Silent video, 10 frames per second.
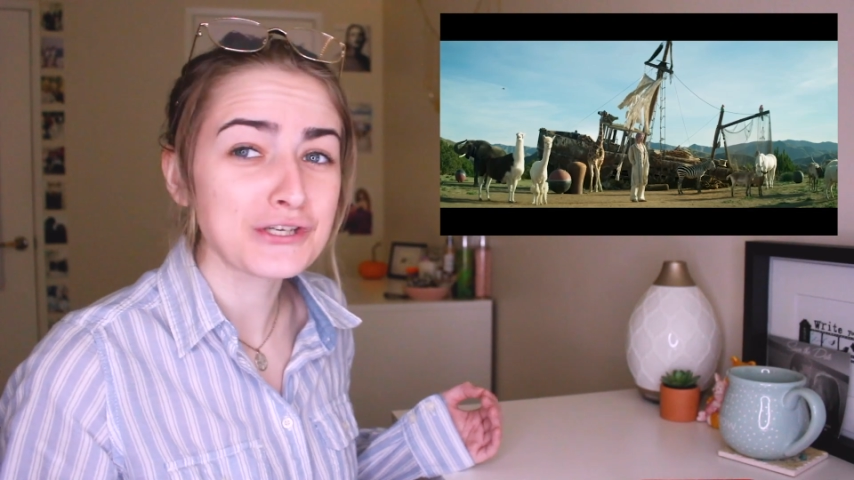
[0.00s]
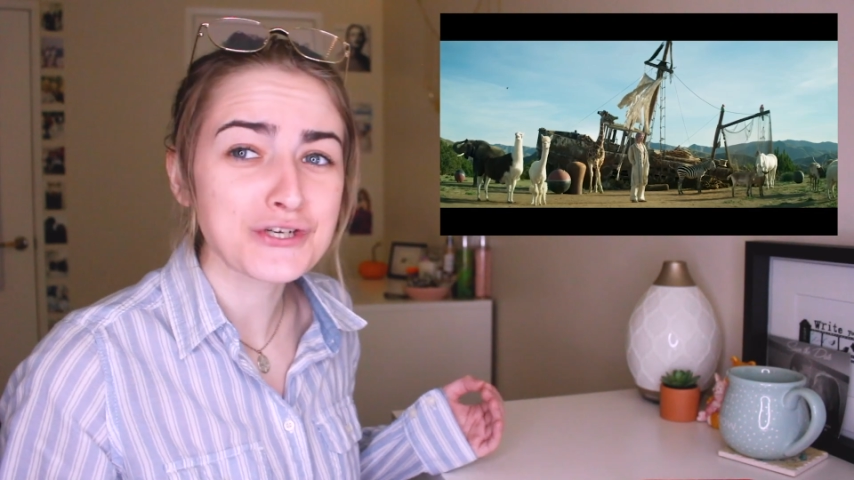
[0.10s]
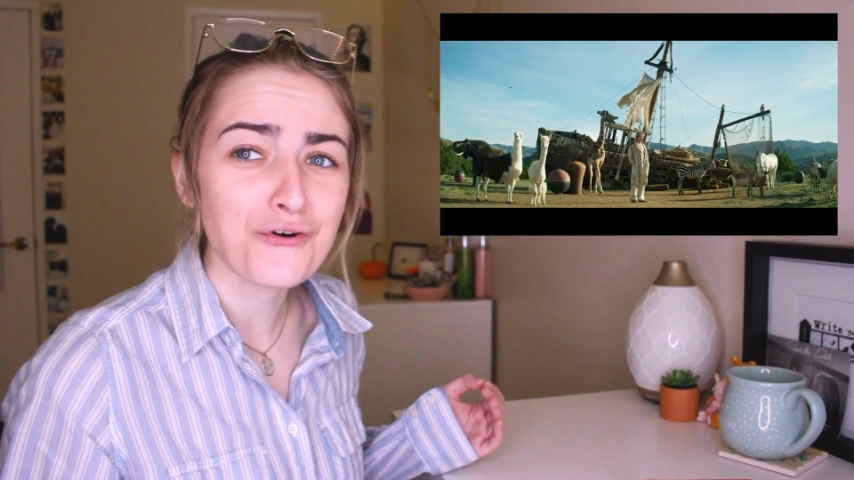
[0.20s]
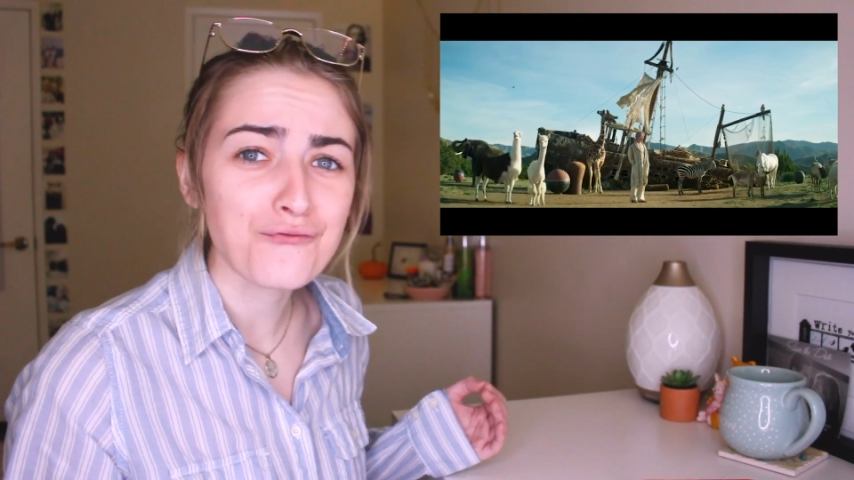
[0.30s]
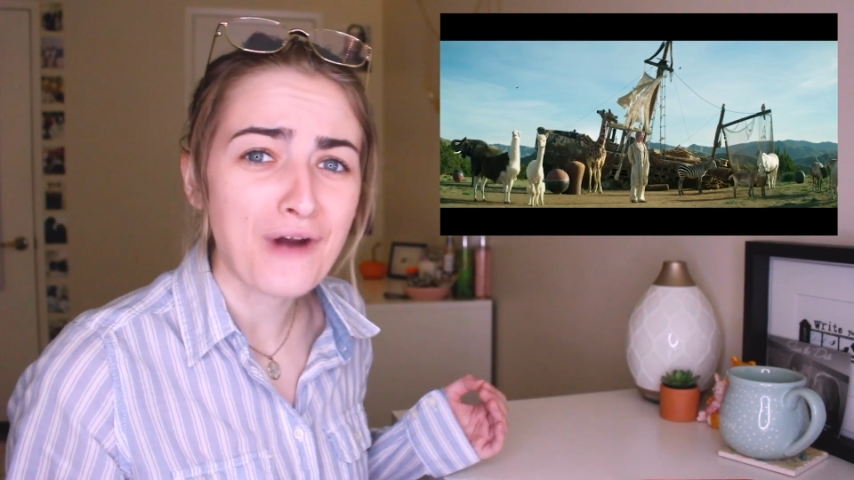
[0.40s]
a
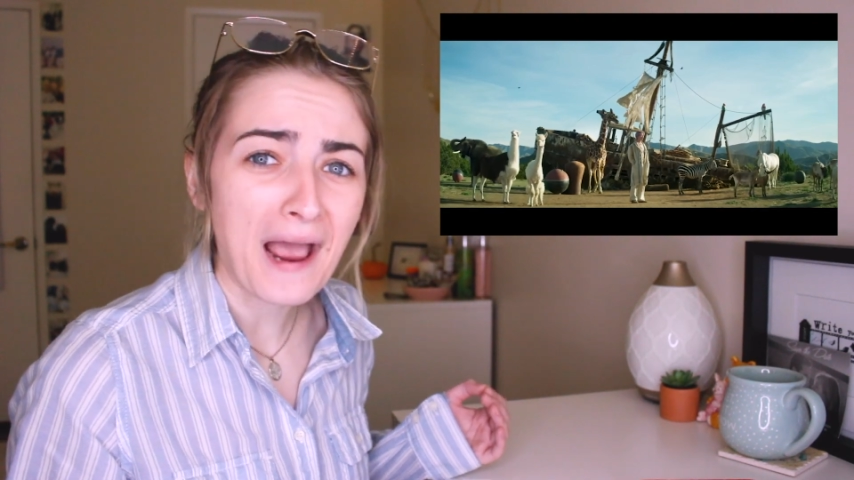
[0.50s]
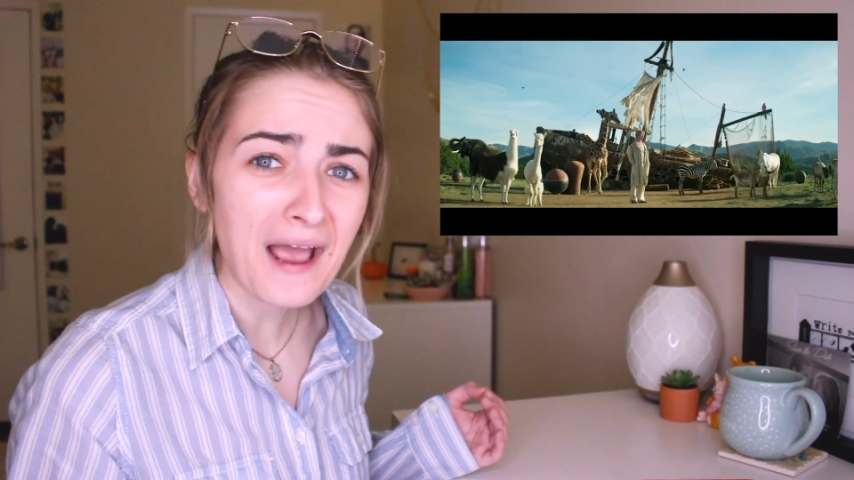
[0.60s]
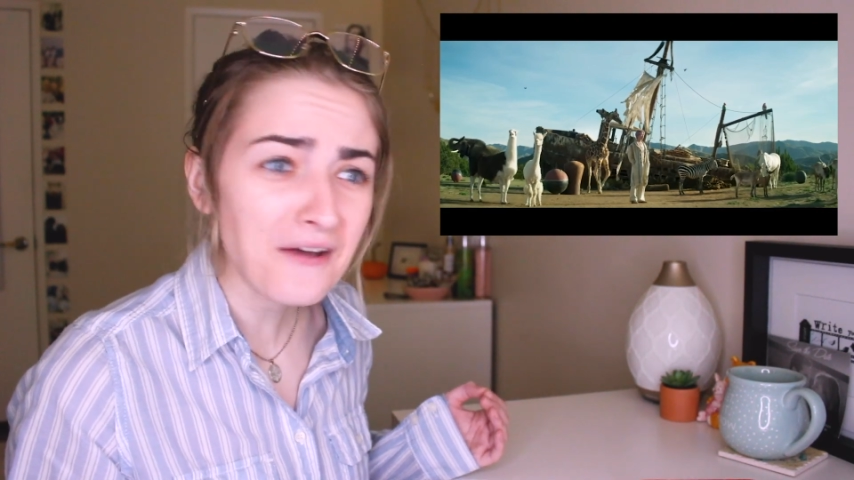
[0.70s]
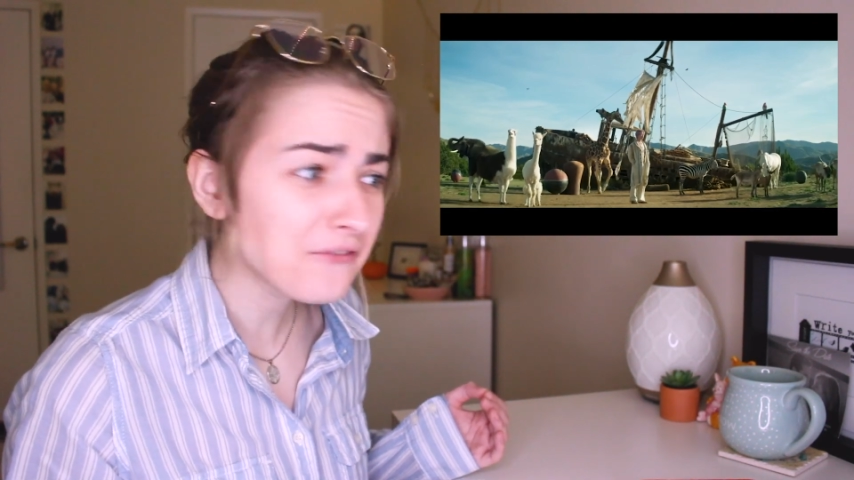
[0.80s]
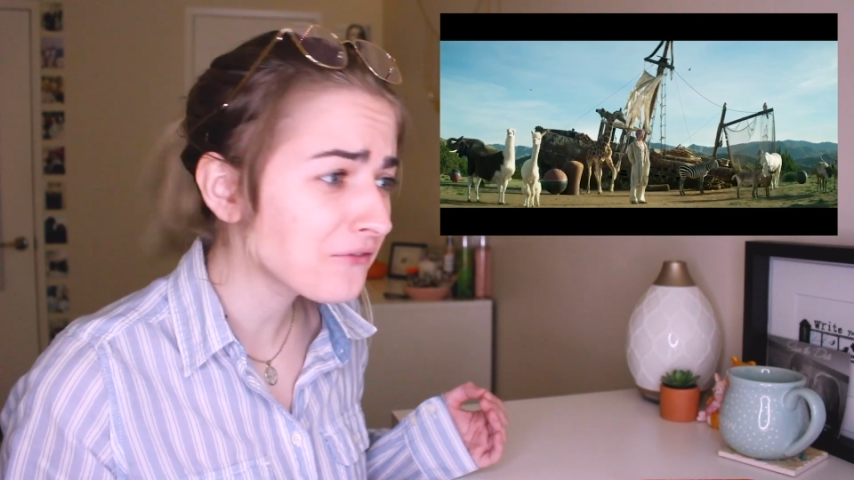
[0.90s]

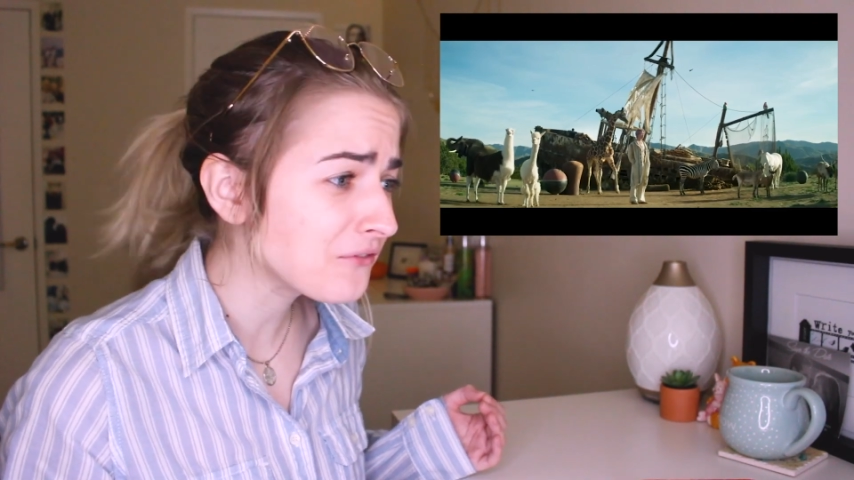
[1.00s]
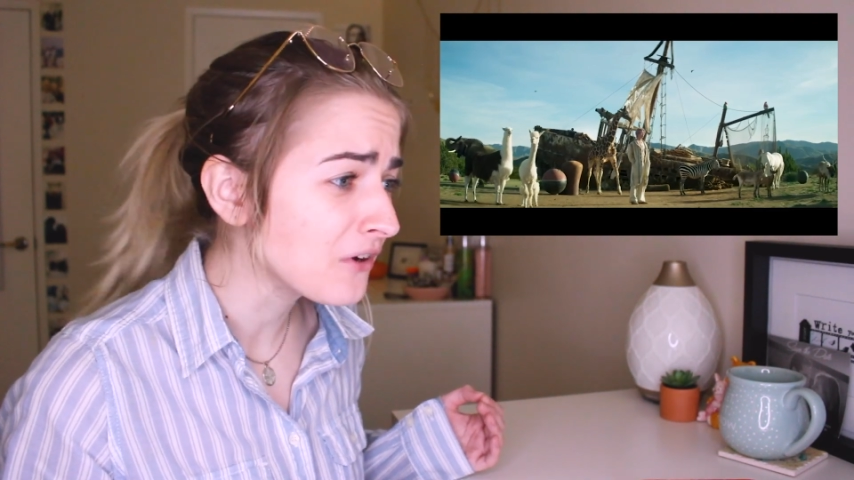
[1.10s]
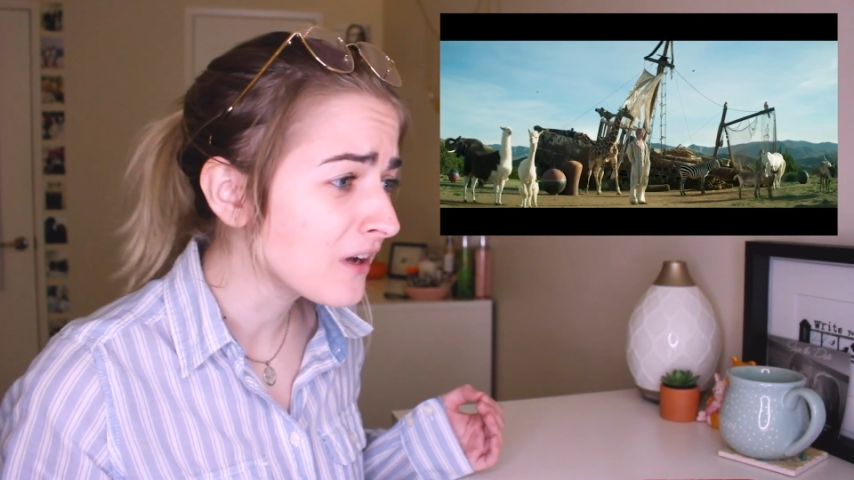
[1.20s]
giraffe?